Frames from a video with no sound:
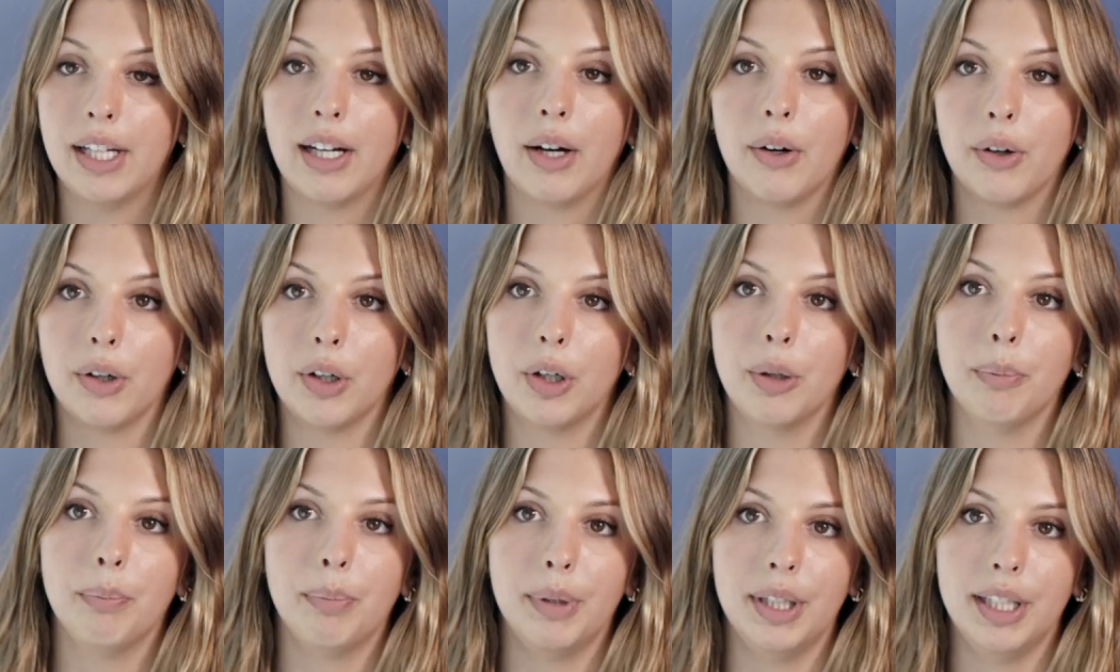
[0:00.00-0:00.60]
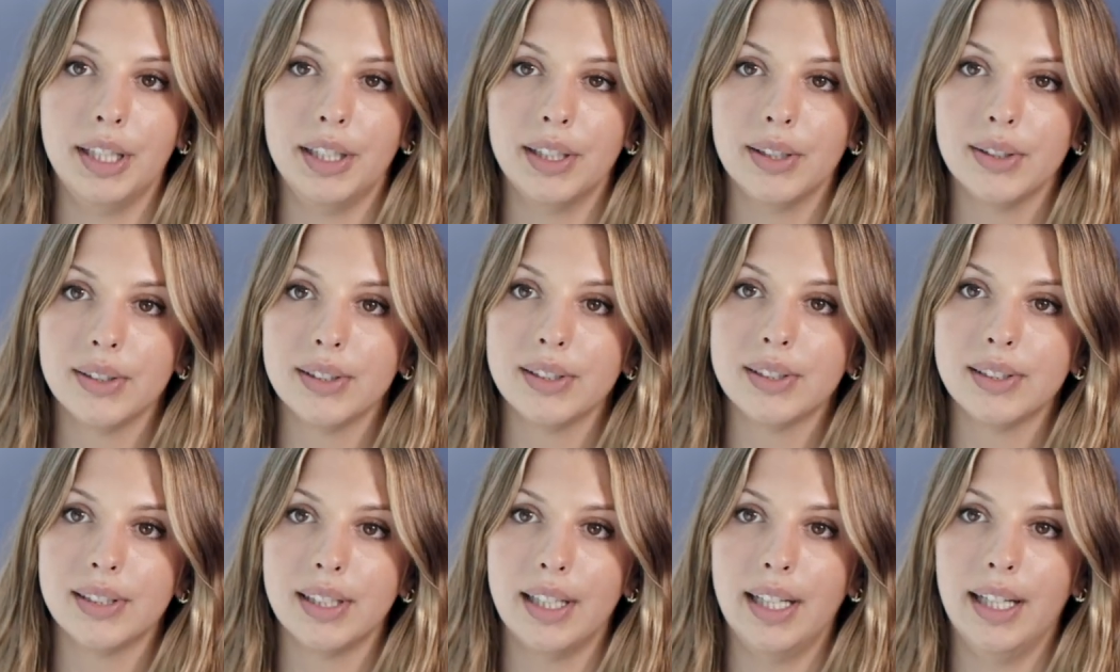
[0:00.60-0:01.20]
our
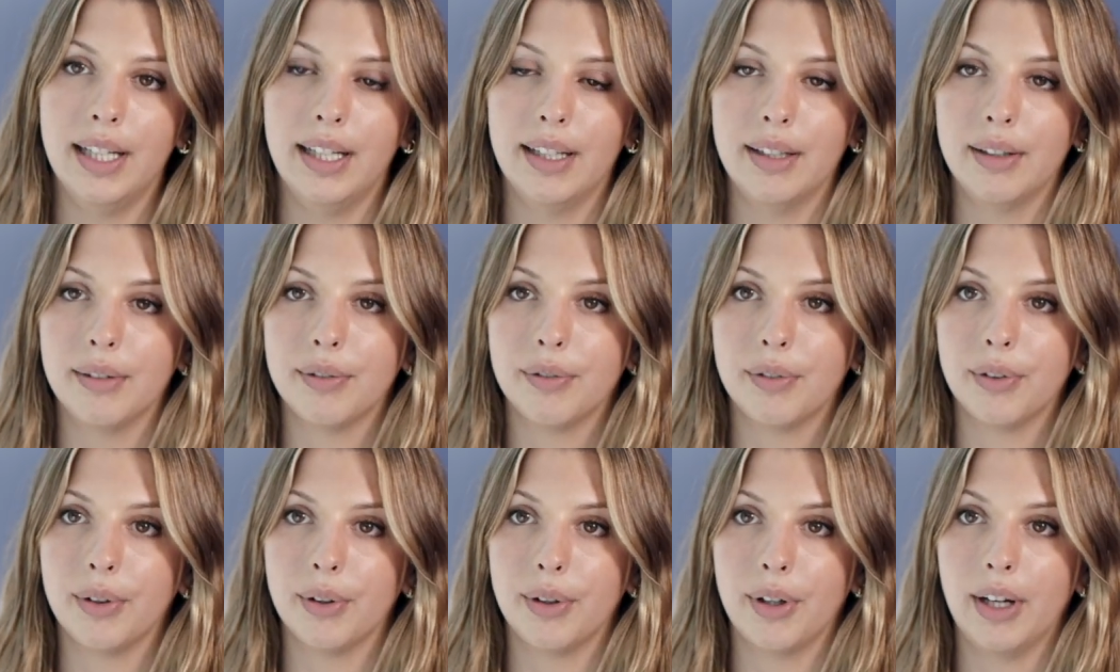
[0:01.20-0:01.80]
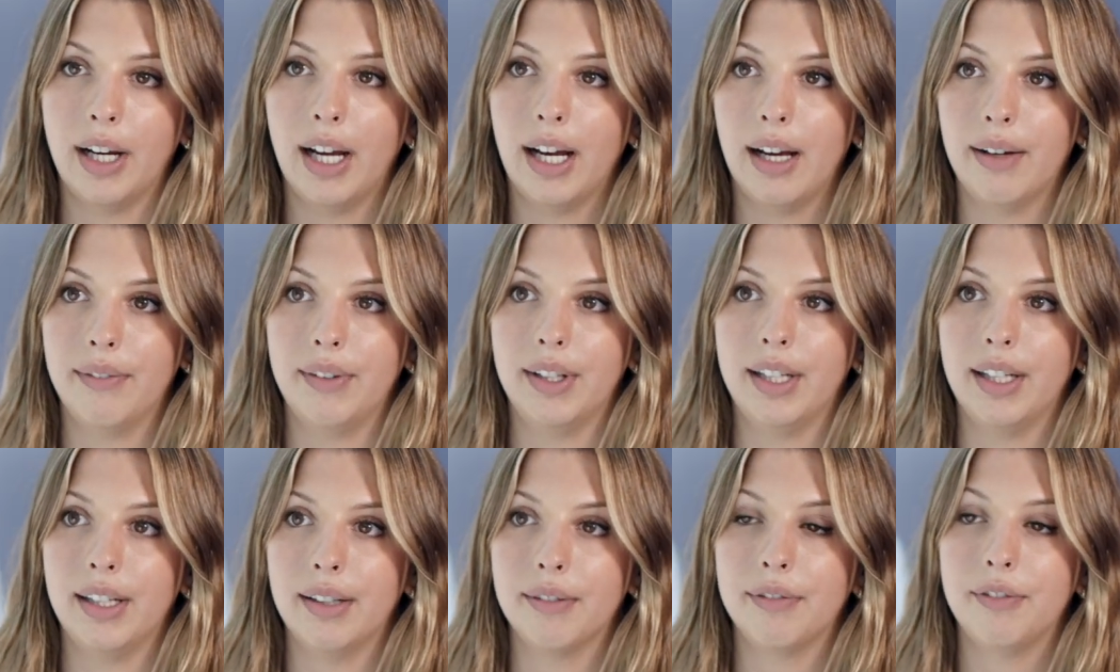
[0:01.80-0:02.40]
opinions and for
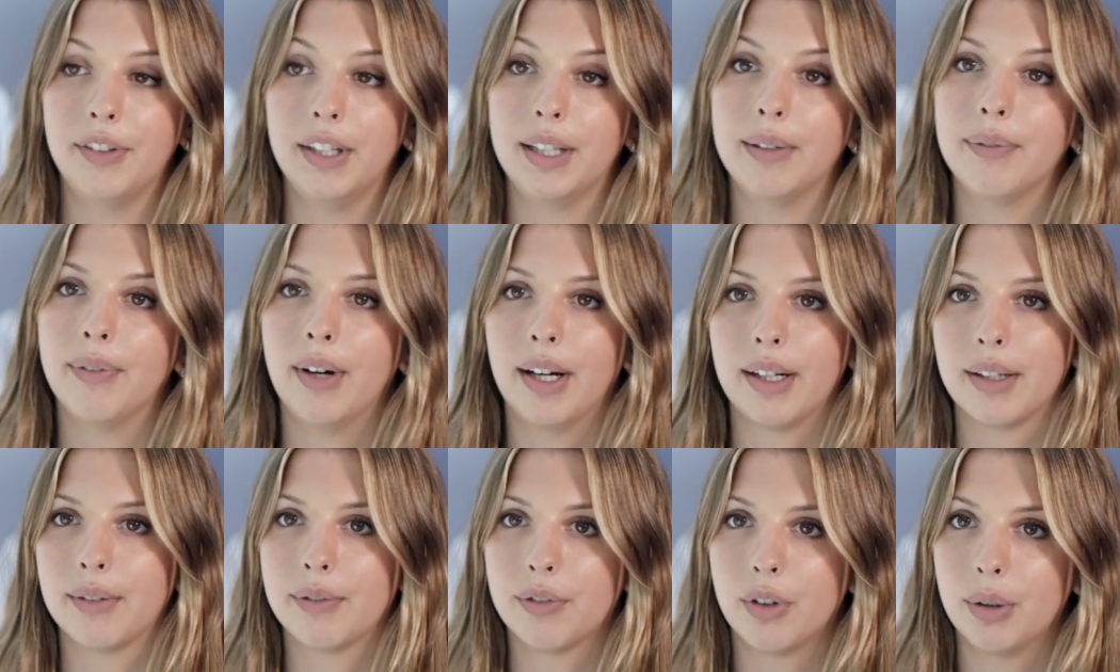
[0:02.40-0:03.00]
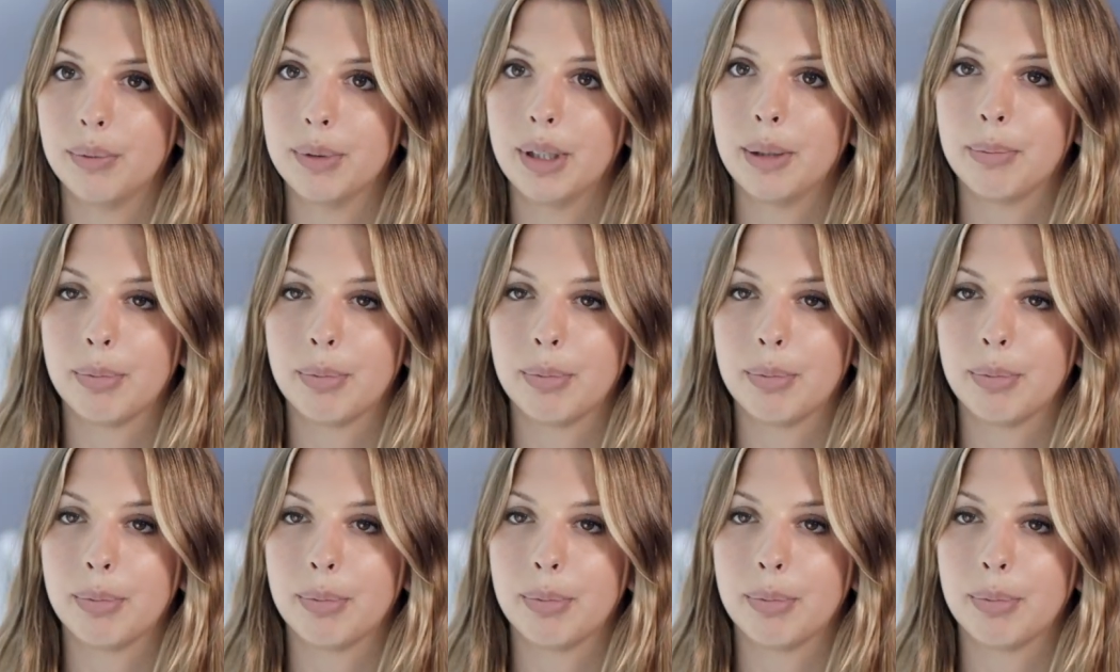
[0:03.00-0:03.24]
having feedback from the